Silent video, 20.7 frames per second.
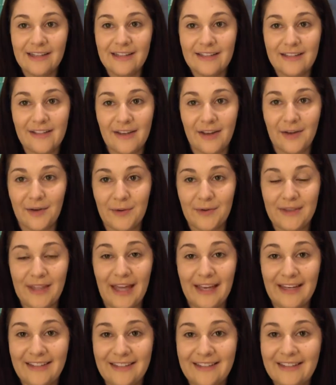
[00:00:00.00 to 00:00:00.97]
So
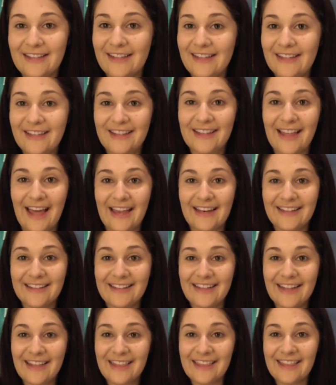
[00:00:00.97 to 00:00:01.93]
that is
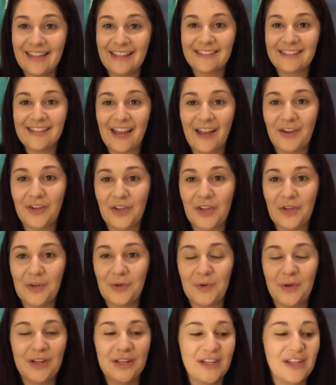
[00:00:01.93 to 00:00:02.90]
it. That's how
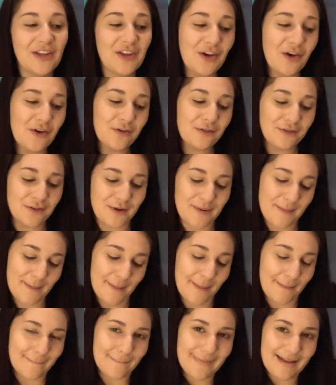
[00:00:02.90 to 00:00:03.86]
you go
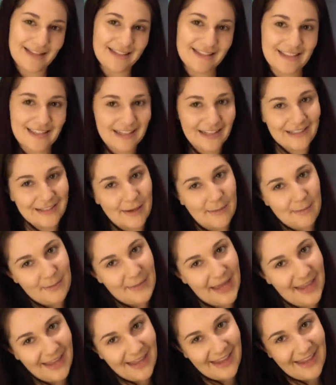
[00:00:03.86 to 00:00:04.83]
from basic to
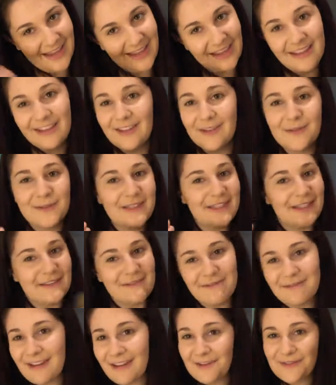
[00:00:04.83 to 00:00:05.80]
bae
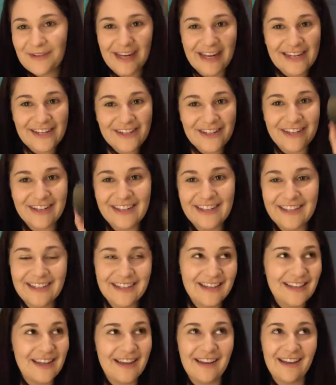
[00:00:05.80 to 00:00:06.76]
using
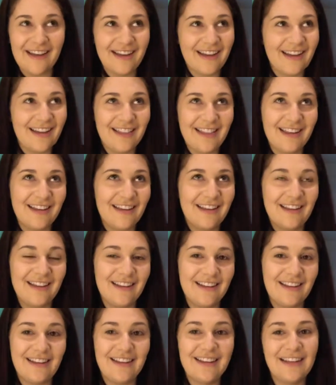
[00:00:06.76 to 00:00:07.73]
foundation.
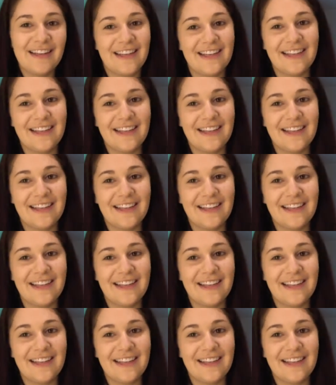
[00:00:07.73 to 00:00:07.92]
Holla!